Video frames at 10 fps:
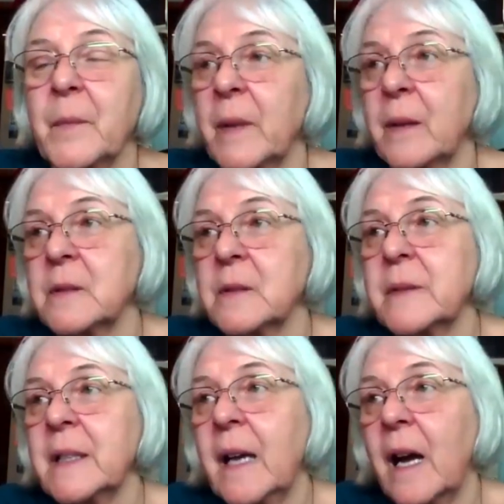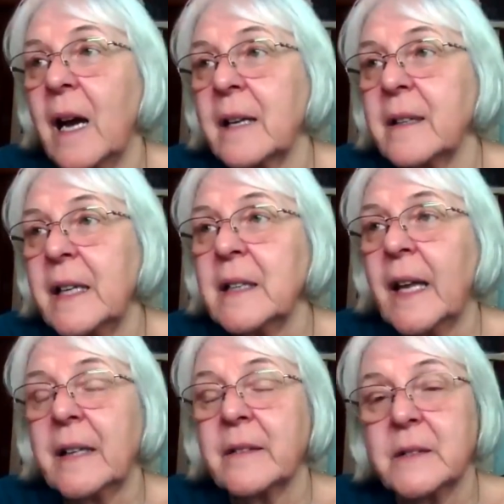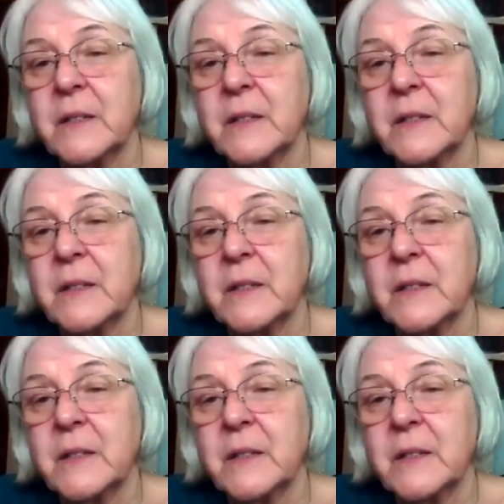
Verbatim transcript: when it was really hot, he liked